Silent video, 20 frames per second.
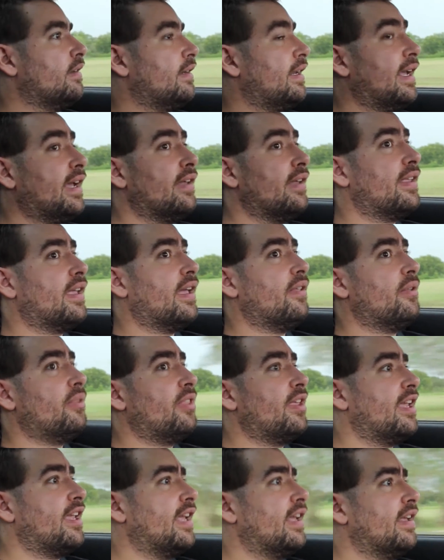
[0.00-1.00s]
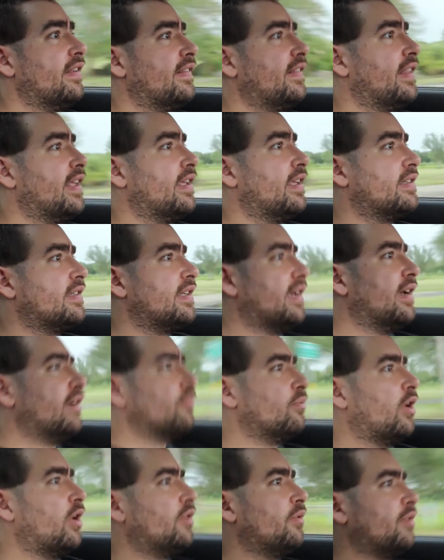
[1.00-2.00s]
now the other thing is that
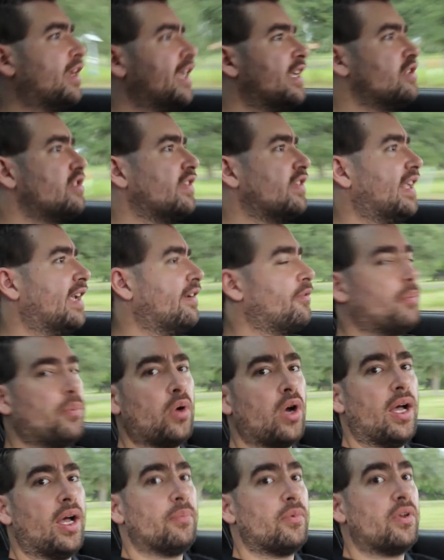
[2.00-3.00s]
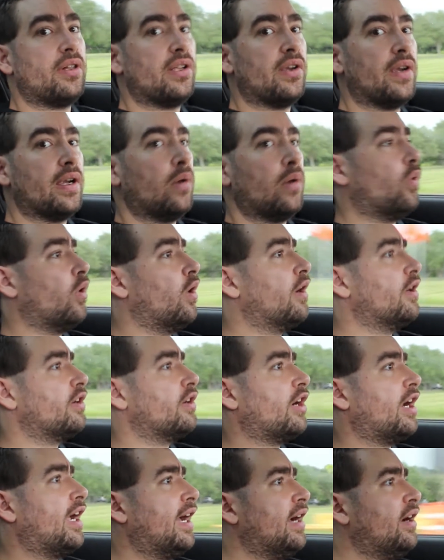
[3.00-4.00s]
uh, rotary engines have a problem clearing
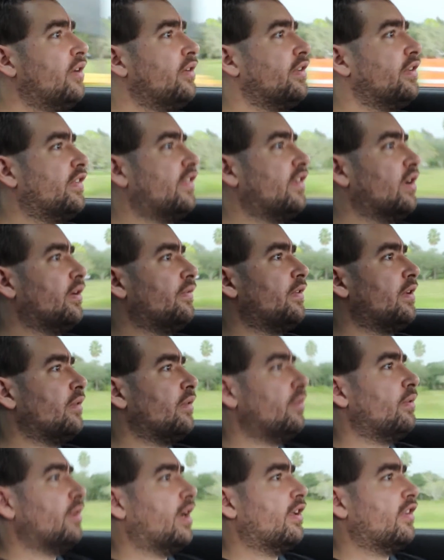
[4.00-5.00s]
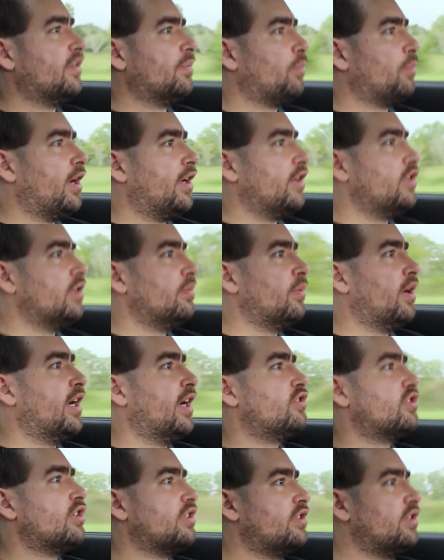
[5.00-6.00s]
water out, so if you uh, spray too
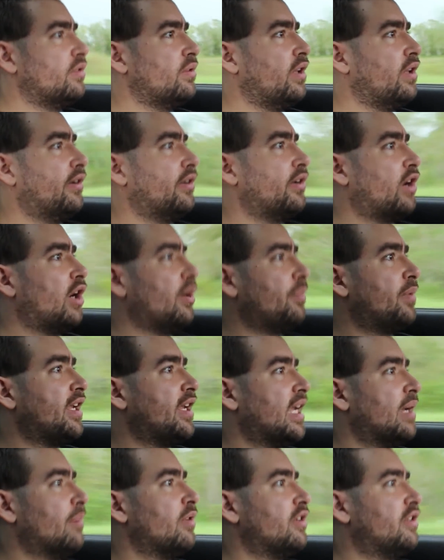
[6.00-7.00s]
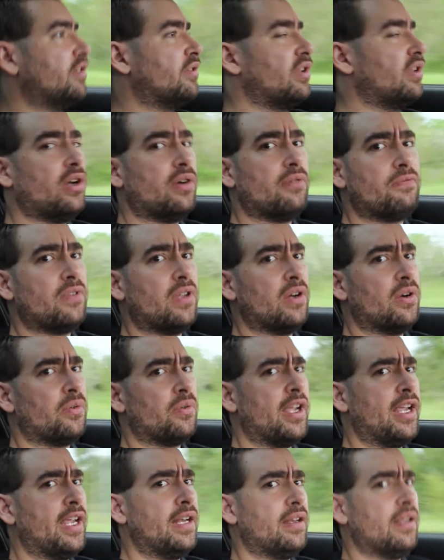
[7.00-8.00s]
much at too low an R P M and too low flow
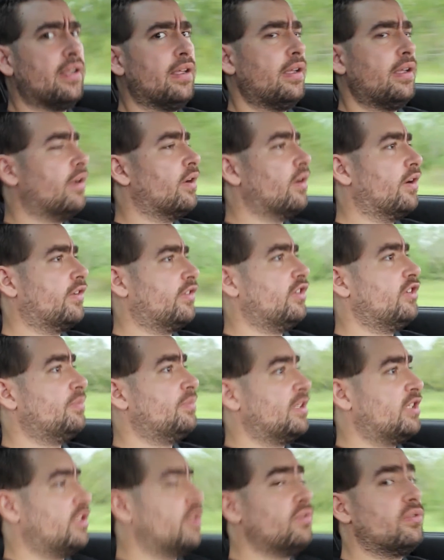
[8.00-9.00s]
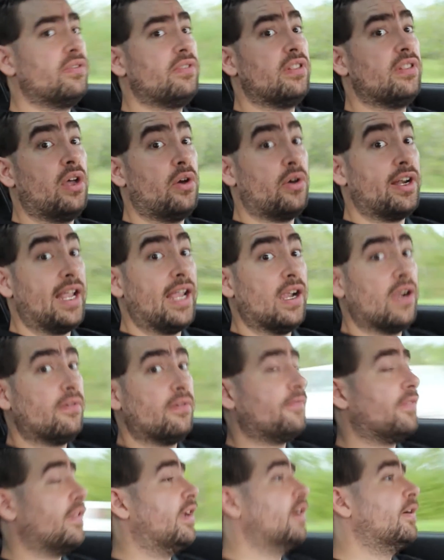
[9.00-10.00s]
rate, or excuse me, too low an
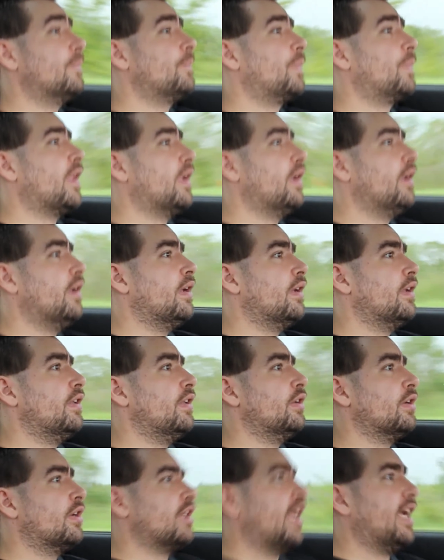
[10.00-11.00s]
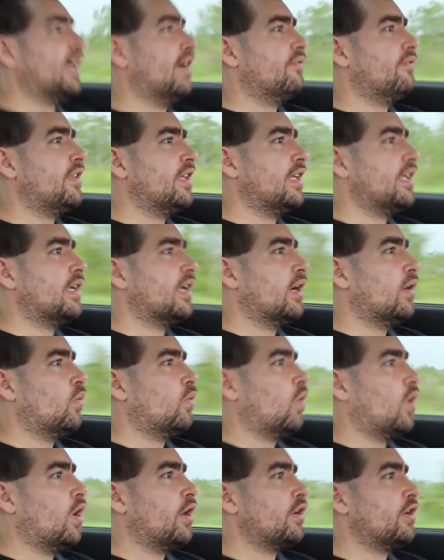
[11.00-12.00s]
airflow, you can have the uh,
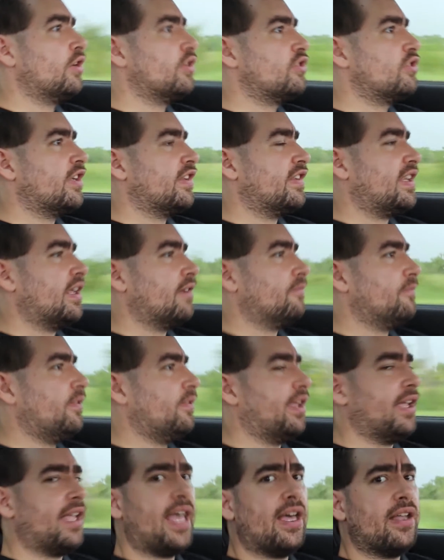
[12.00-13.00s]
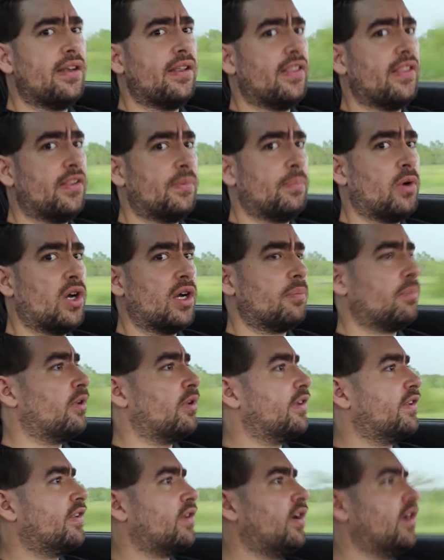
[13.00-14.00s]
water just get flung out into the spark
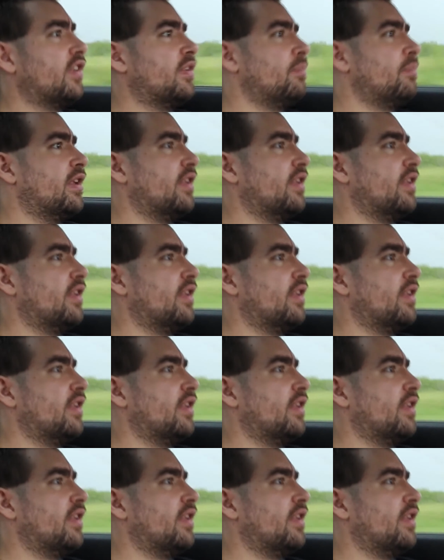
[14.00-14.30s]
plugs, cause